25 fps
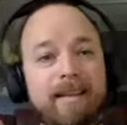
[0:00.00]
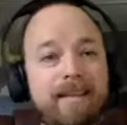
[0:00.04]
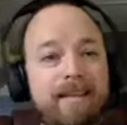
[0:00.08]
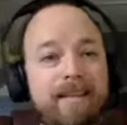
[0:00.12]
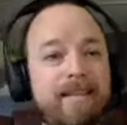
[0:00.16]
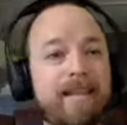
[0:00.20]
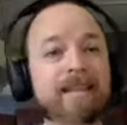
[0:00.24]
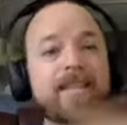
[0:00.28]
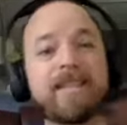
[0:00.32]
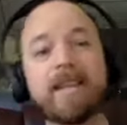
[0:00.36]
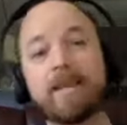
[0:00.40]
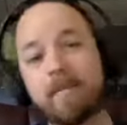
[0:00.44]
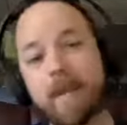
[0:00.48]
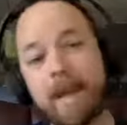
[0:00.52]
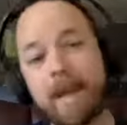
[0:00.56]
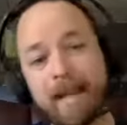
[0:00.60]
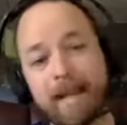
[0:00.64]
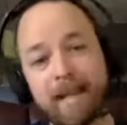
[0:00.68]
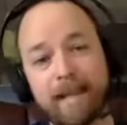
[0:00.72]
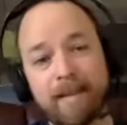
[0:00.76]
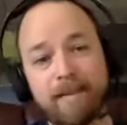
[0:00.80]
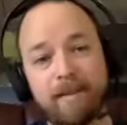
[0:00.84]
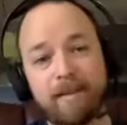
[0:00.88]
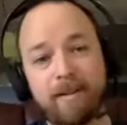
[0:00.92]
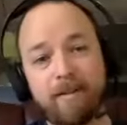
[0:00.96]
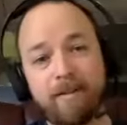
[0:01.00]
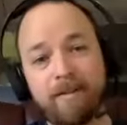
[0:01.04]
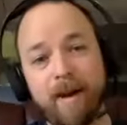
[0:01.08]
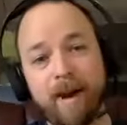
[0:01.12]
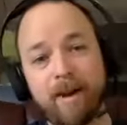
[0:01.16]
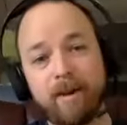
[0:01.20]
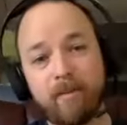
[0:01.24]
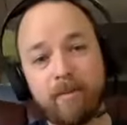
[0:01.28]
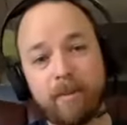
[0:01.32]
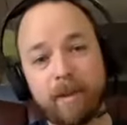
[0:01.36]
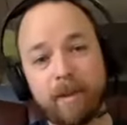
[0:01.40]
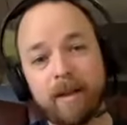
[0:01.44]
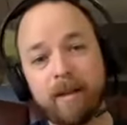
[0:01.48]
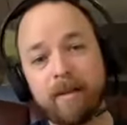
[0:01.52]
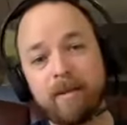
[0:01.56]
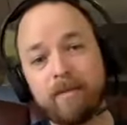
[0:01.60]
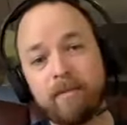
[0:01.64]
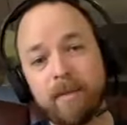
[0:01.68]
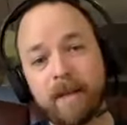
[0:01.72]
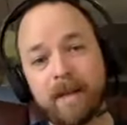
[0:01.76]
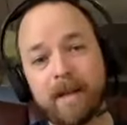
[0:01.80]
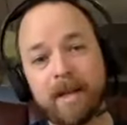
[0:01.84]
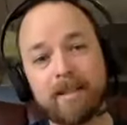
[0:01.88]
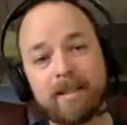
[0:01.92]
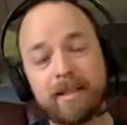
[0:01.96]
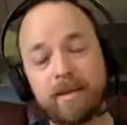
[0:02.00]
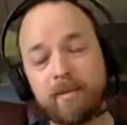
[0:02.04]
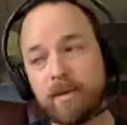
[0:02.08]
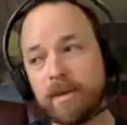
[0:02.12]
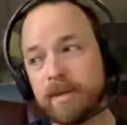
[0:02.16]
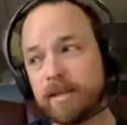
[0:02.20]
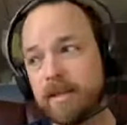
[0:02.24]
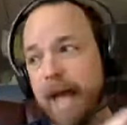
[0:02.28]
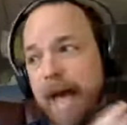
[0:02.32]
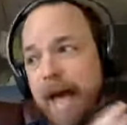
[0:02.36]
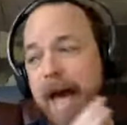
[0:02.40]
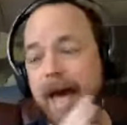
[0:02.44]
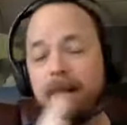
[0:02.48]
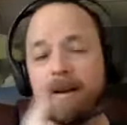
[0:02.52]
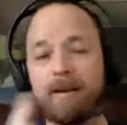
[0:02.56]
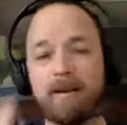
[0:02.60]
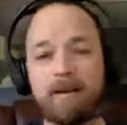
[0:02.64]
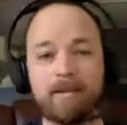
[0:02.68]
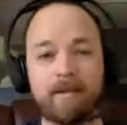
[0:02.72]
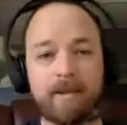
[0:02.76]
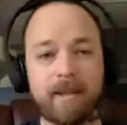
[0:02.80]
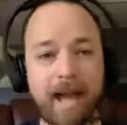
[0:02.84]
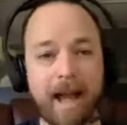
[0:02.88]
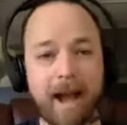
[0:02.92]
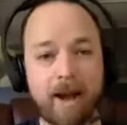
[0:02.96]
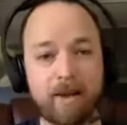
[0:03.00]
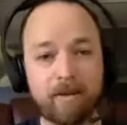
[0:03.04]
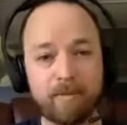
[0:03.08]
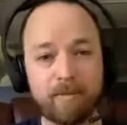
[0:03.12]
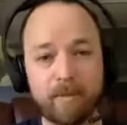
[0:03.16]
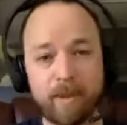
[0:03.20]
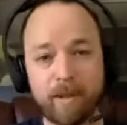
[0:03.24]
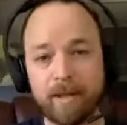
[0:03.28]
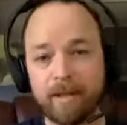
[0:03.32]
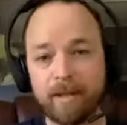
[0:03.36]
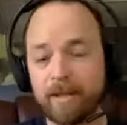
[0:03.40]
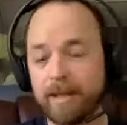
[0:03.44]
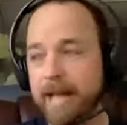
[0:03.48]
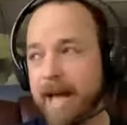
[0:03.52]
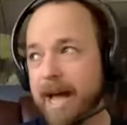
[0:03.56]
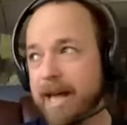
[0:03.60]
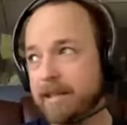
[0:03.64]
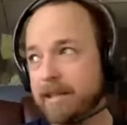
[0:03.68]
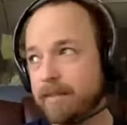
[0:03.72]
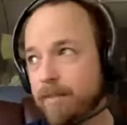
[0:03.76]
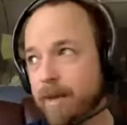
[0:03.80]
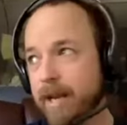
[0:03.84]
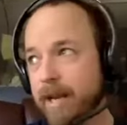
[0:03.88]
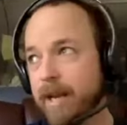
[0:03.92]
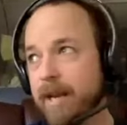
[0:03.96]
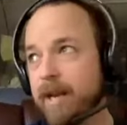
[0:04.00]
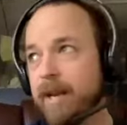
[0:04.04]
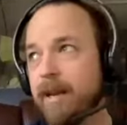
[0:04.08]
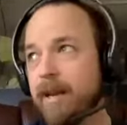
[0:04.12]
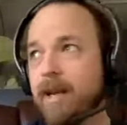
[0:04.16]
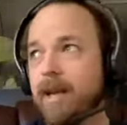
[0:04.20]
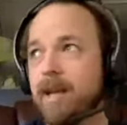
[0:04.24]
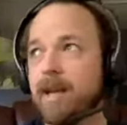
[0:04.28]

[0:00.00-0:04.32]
doesn't make it into the final bill, because it was added onto the House bill at the last minute.